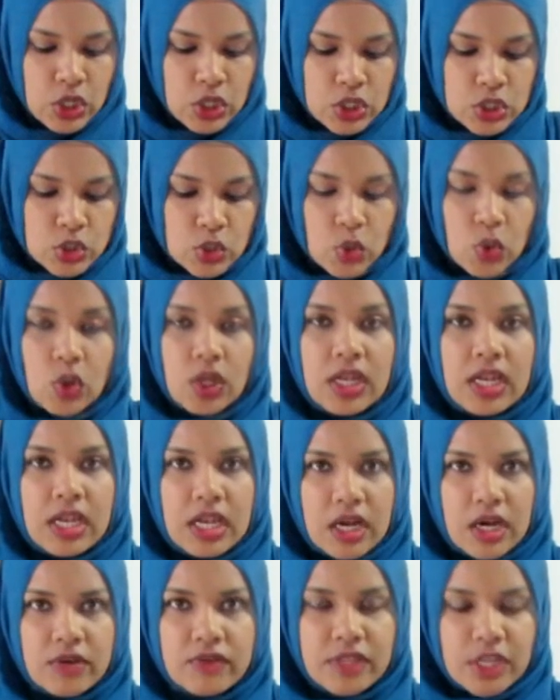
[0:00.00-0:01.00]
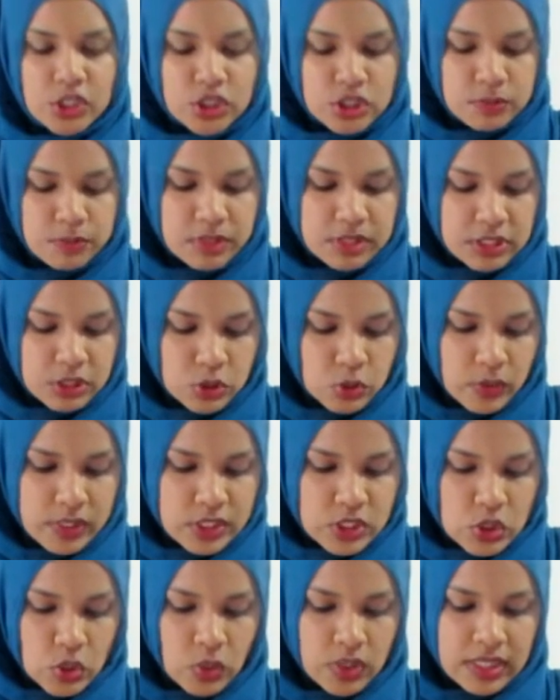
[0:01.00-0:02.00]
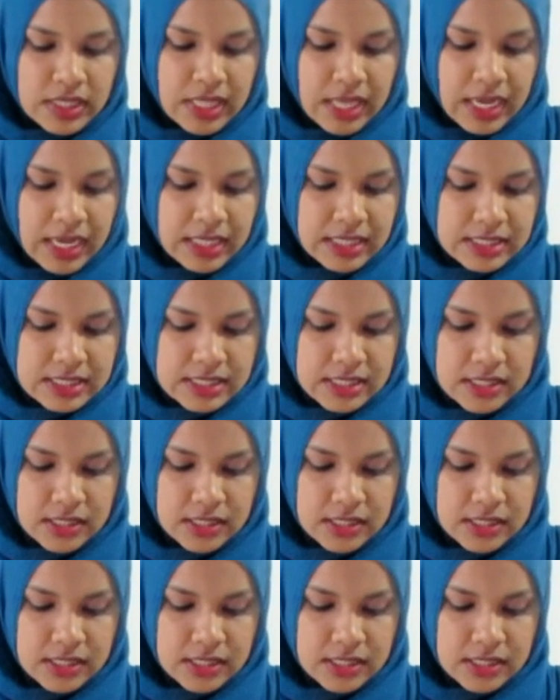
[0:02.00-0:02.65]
So love that she put the twist on that.